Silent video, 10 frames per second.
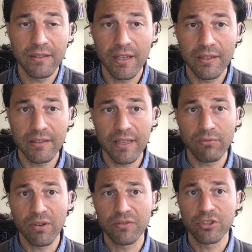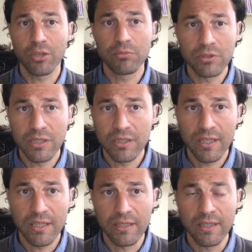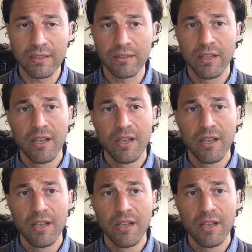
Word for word: and get rough and tumble, and, and and